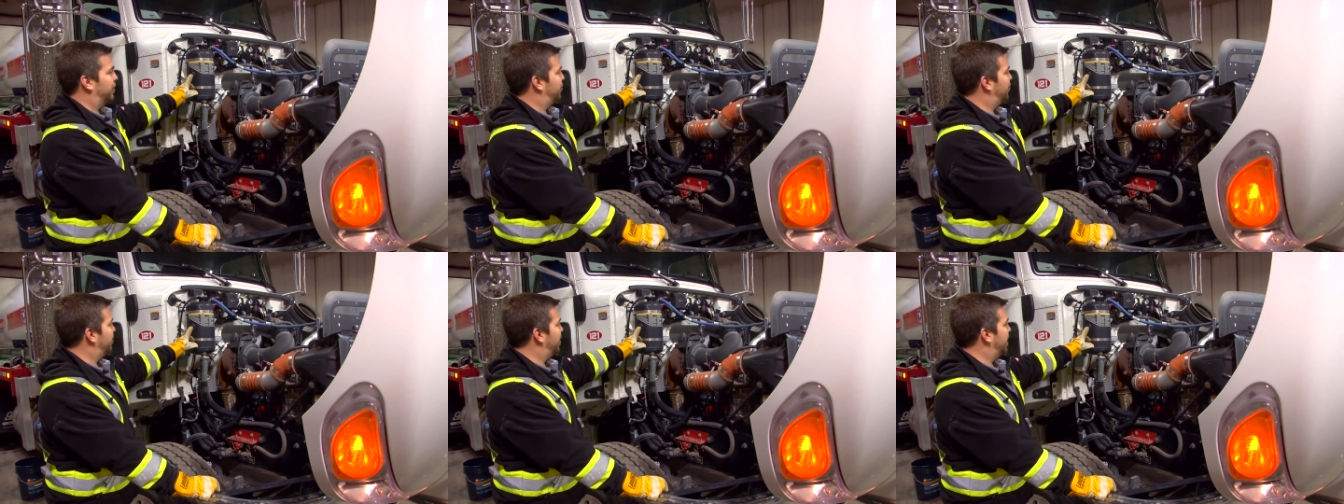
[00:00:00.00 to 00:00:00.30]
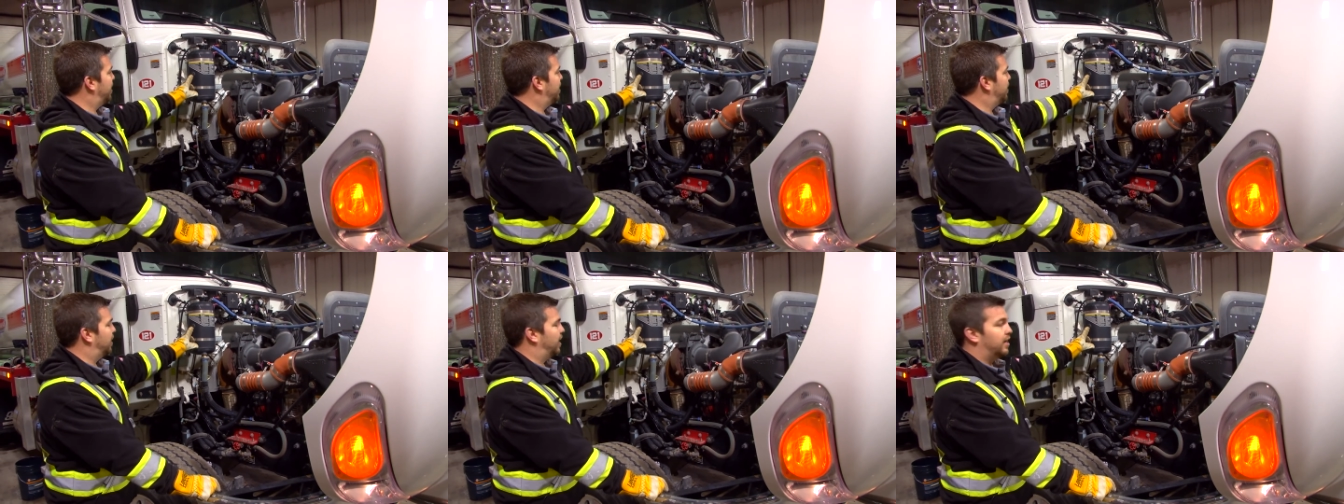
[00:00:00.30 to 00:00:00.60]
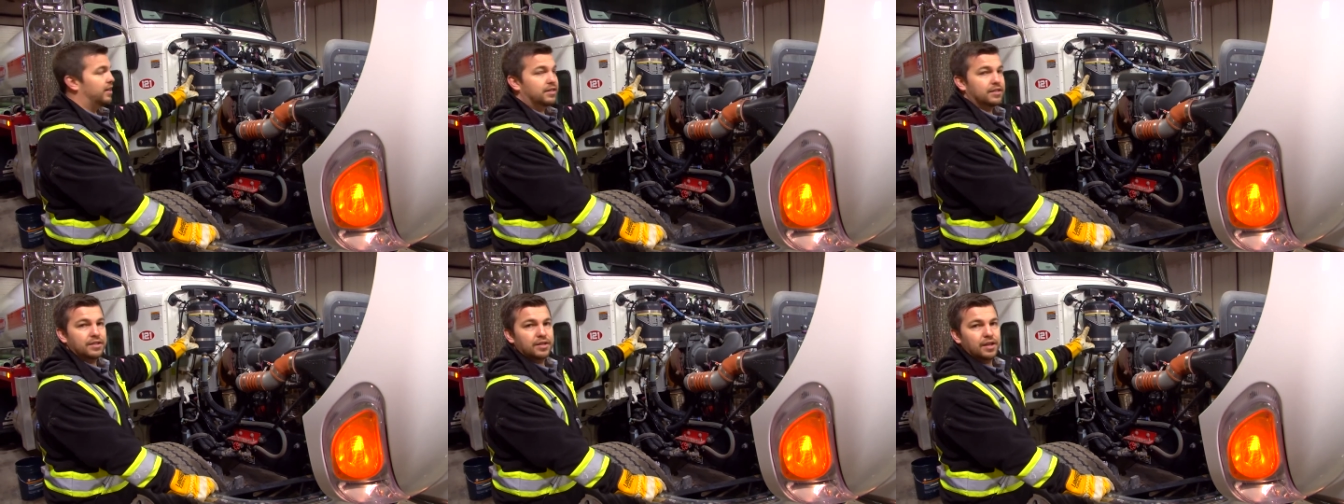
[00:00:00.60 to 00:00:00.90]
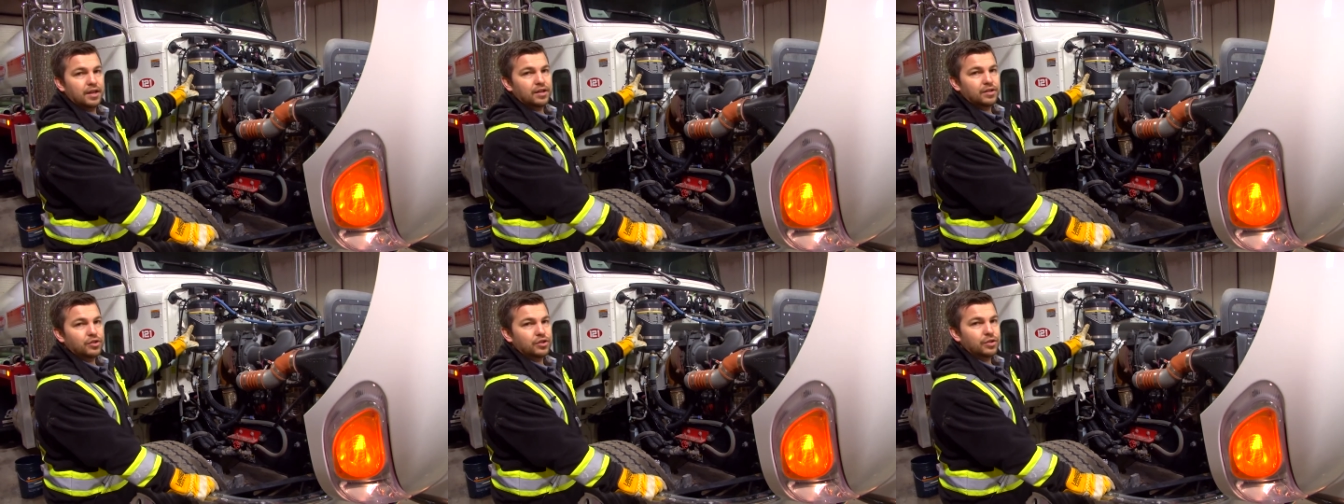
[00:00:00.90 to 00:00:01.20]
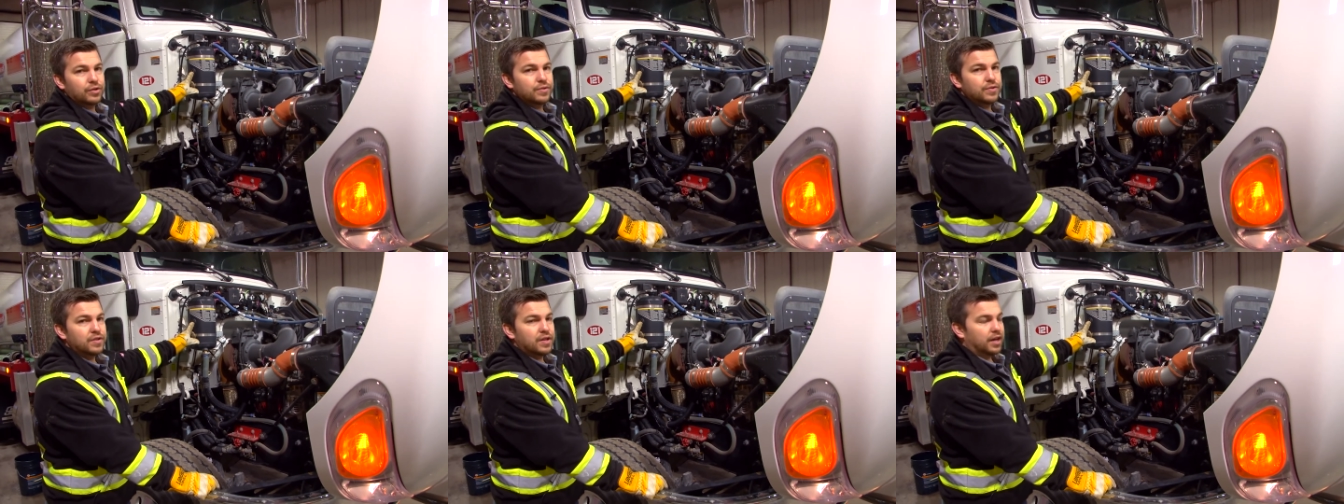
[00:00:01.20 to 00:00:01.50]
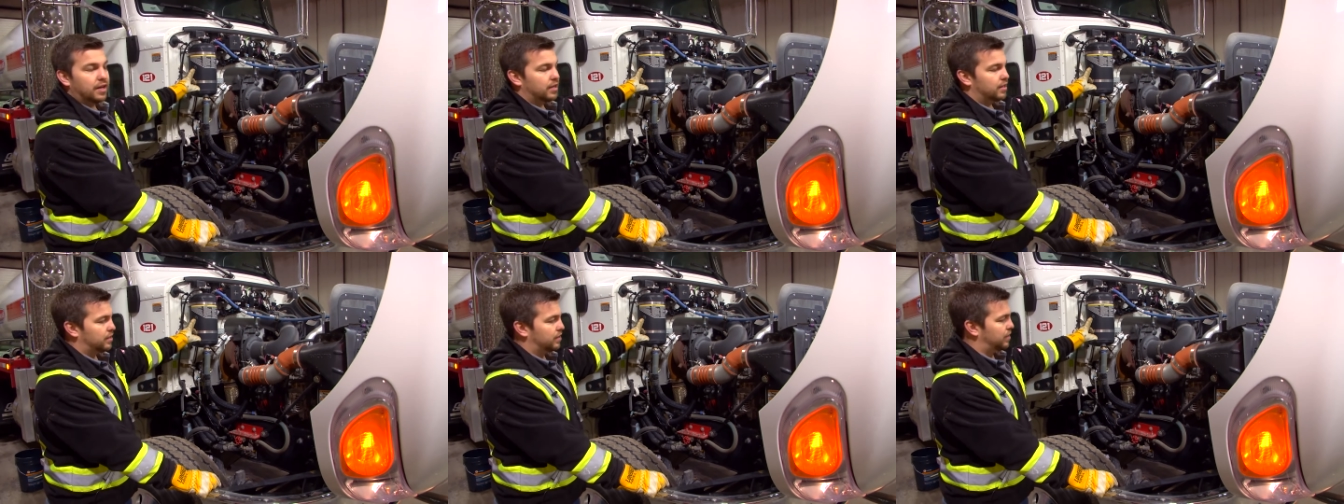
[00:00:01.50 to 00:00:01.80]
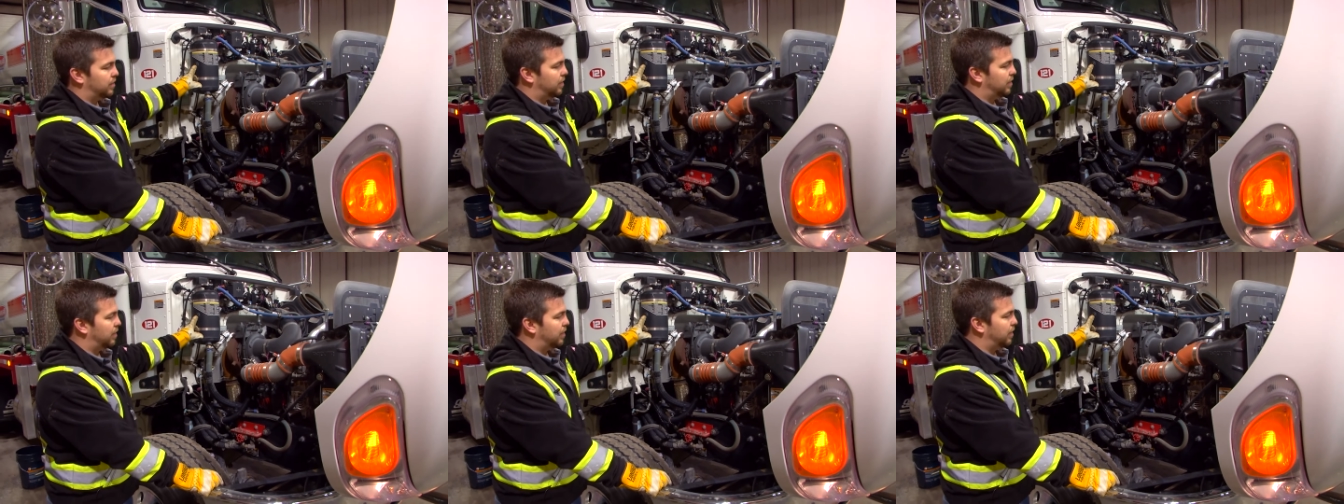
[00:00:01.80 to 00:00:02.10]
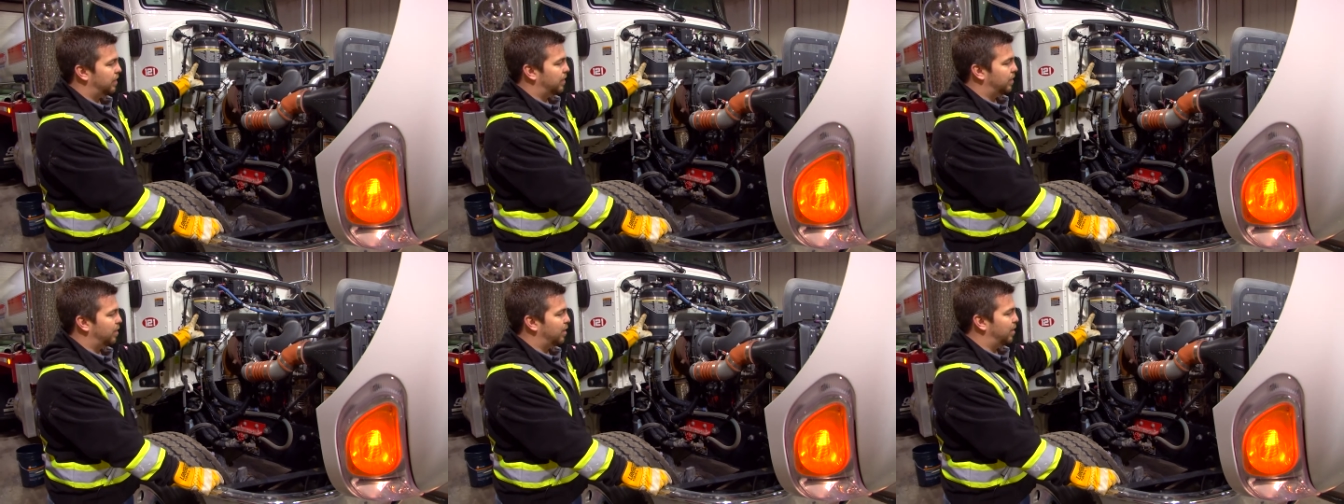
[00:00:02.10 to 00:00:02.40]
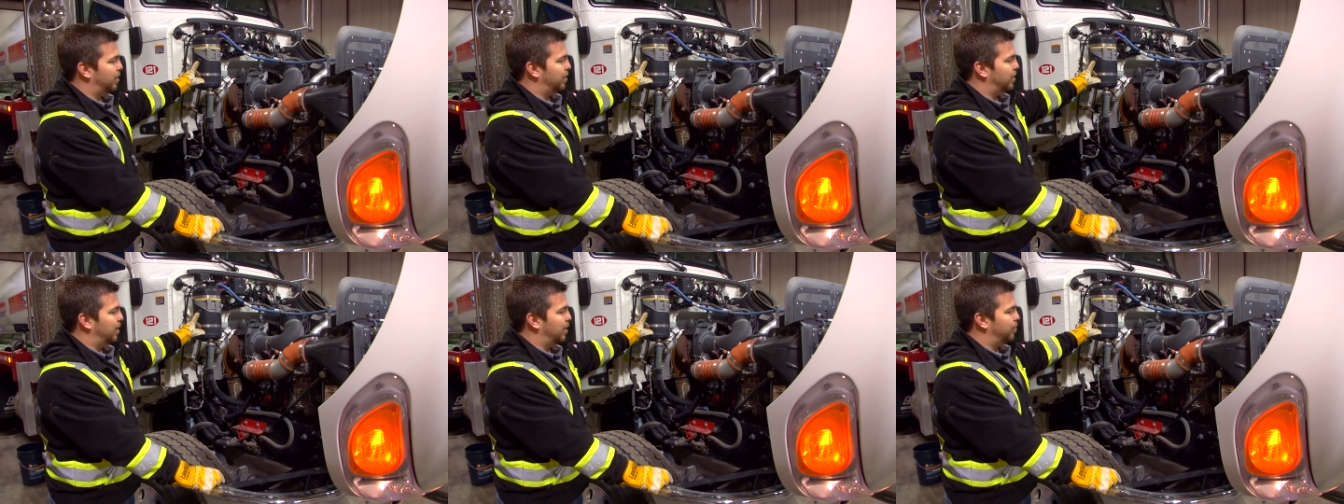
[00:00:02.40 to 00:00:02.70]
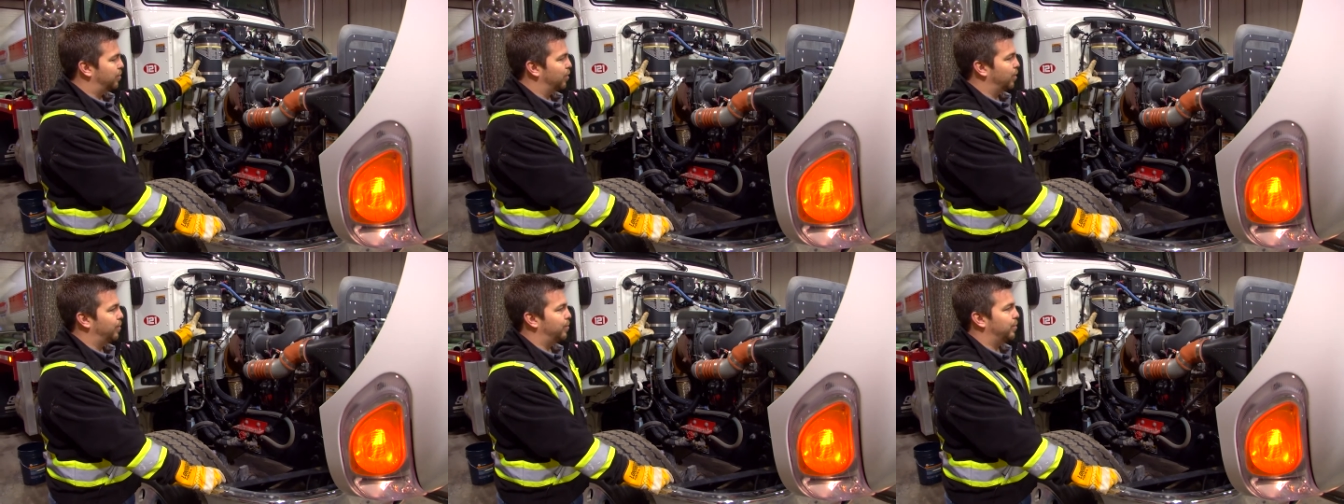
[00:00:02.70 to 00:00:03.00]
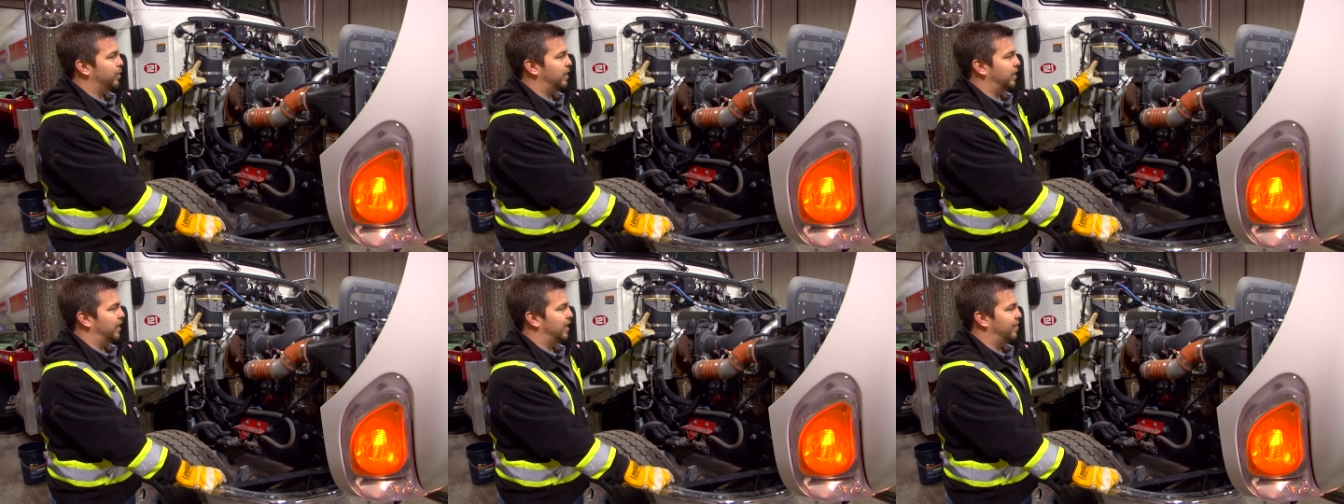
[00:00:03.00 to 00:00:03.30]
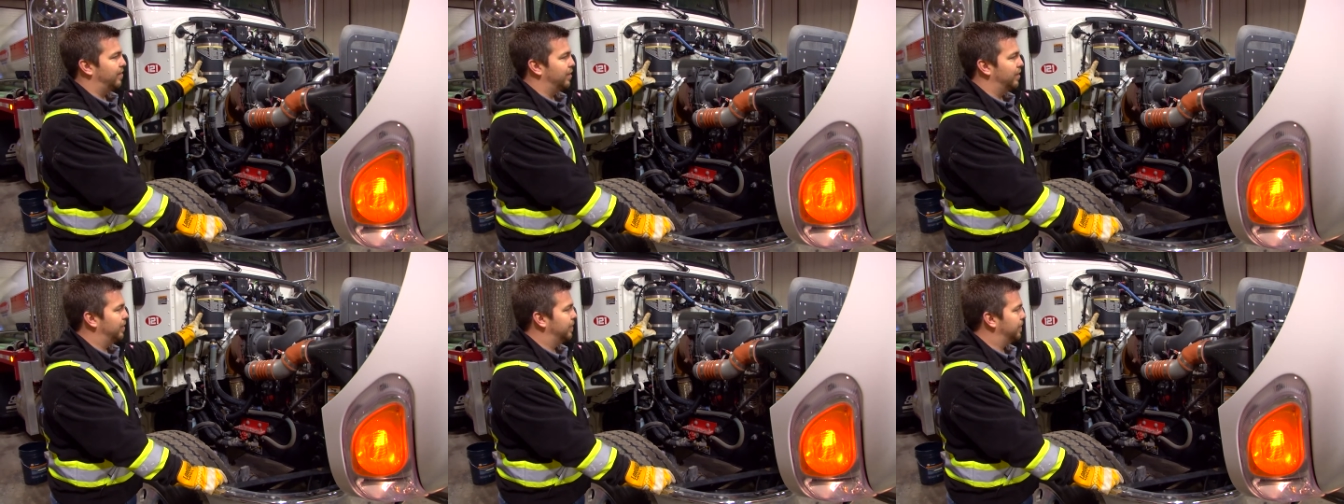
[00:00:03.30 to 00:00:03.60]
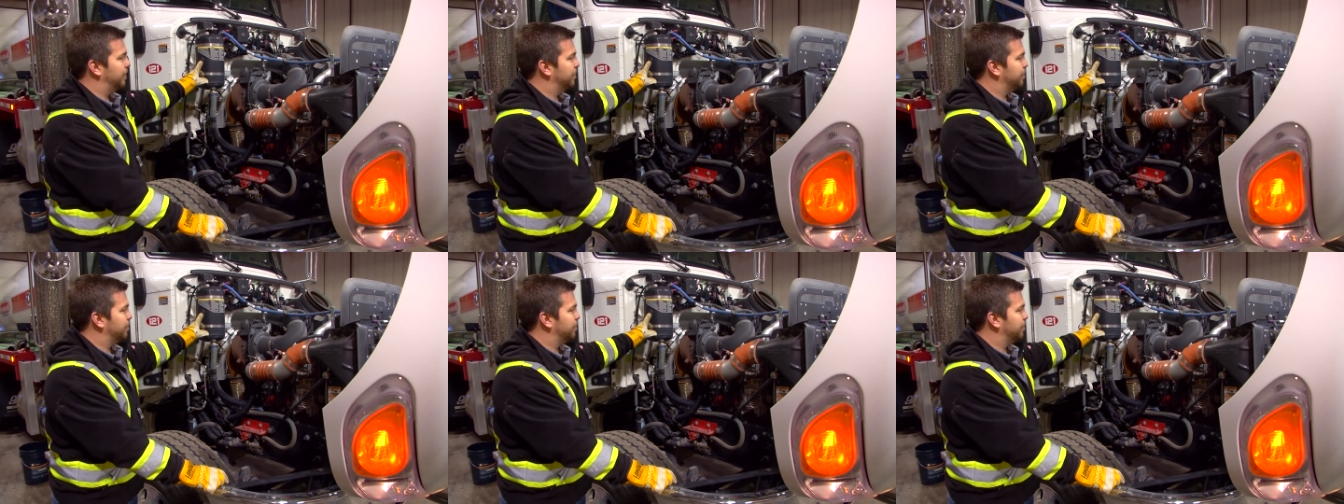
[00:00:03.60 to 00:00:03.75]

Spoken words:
our sight glass. That shows that it's the appropriate level.